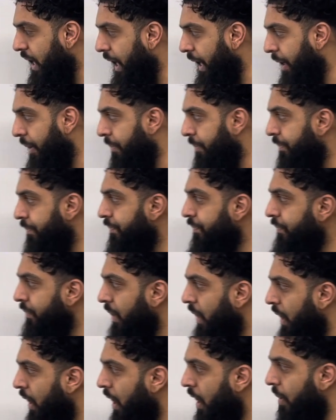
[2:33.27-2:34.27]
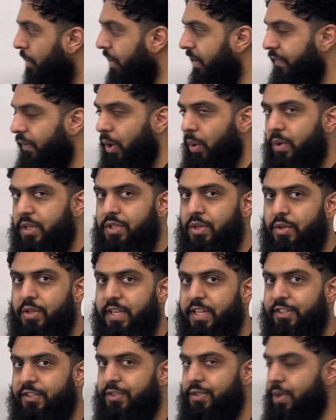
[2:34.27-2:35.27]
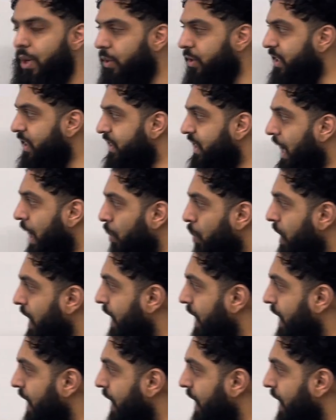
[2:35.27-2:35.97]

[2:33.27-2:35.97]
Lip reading: A. Before we do this, notice that we